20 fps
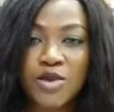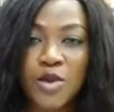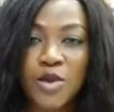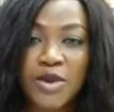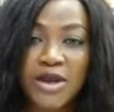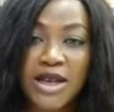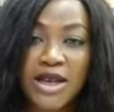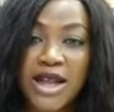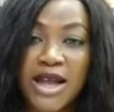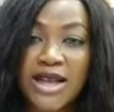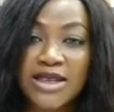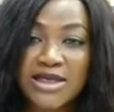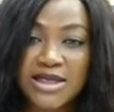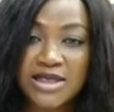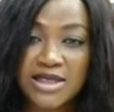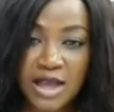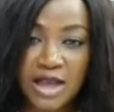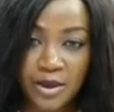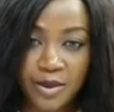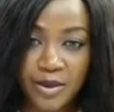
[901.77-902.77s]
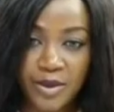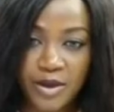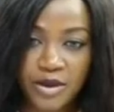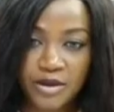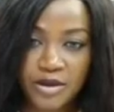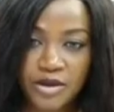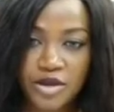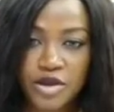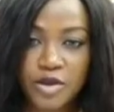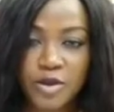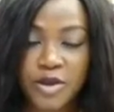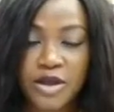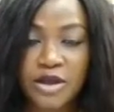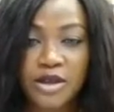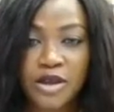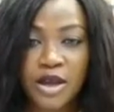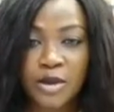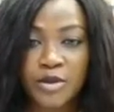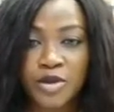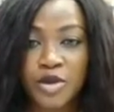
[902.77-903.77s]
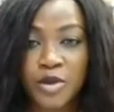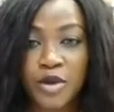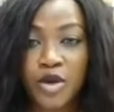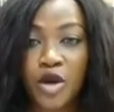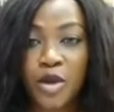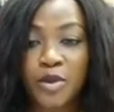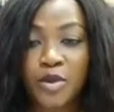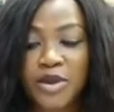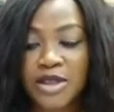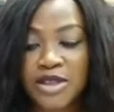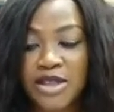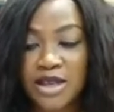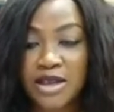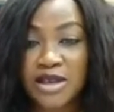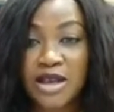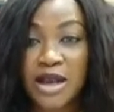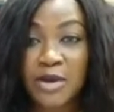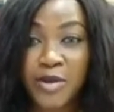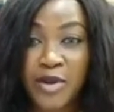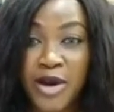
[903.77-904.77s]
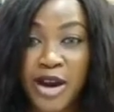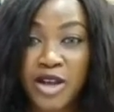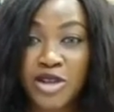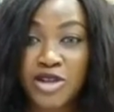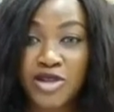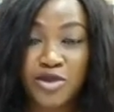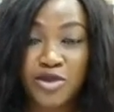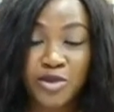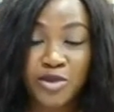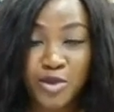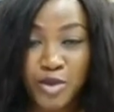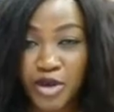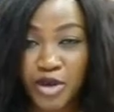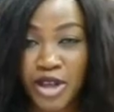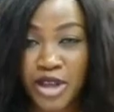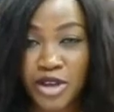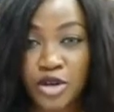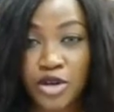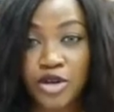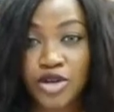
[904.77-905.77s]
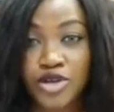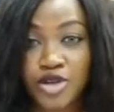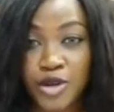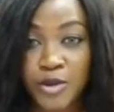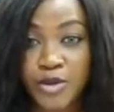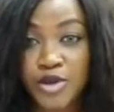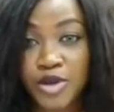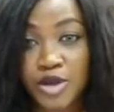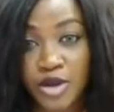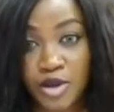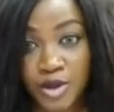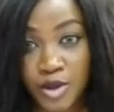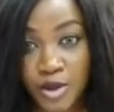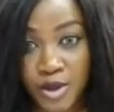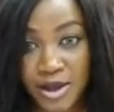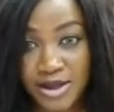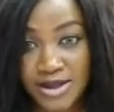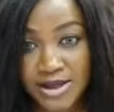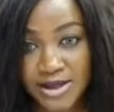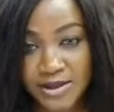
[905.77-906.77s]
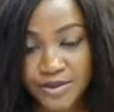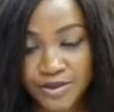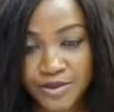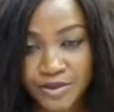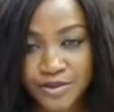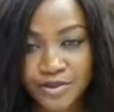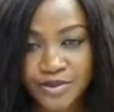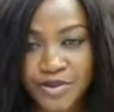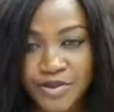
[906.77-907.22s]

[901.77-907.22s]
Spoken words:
This will be the last step to be completed prior to booking your trip to the US.